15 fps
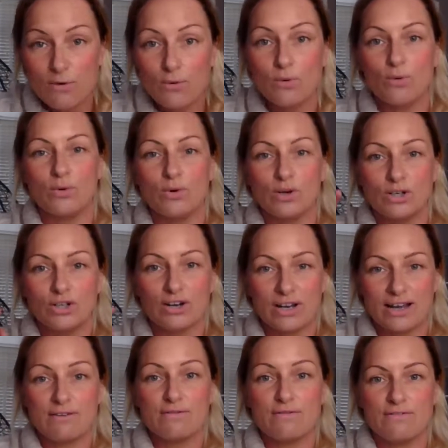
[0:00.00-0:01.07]
for
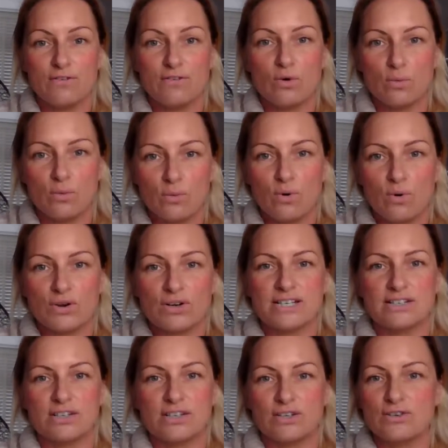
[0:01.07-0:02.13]
look out for what
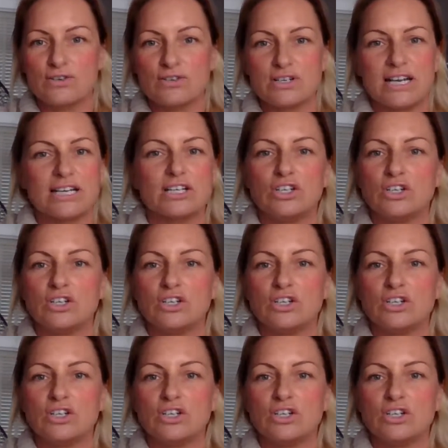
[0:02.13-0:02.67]
is good like